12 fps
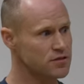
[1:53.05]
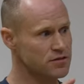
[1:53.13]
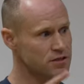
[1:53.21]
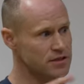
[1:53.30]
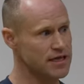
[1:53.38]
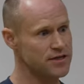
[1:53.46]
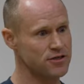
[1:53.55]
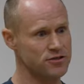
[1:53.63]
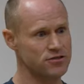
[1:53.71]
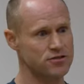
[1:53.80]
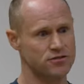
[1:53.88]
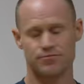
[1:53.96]
He can be
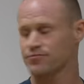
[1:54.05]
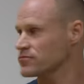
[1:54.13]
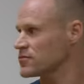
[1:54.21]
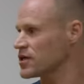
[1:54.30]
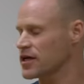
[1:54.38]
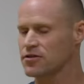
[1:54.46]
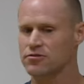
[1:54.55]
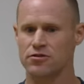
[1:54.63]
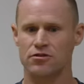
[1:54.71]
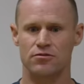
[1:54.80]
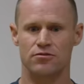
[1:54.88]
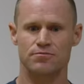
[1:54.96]
thankful for what he
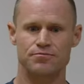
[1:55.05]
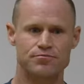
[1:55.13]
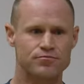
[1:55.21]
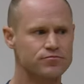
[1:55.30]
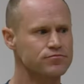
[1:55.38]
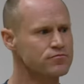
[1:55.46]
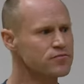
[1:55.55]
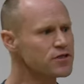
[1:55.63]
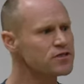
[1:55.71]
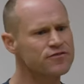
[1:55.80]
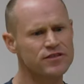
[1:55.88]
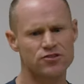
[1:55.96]
does have, which is his
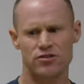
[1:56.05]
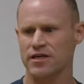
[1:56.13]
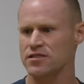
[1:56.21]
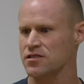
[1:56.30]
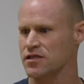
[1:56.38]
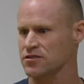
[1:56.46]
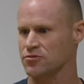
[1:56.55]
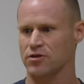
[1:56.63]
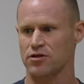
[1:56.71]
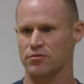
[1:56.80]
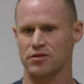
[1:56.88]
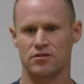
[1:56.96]
life,
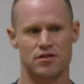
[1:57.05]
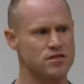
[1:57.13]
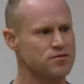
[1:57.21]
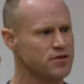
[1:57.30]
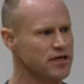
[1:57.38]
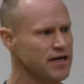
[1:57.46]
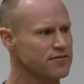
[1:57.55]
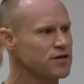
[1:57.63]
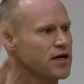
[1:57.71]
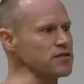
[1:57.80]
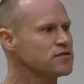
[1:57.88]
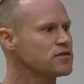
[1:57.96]
but Dan's a man that
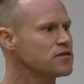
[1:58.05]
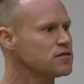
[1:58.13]
I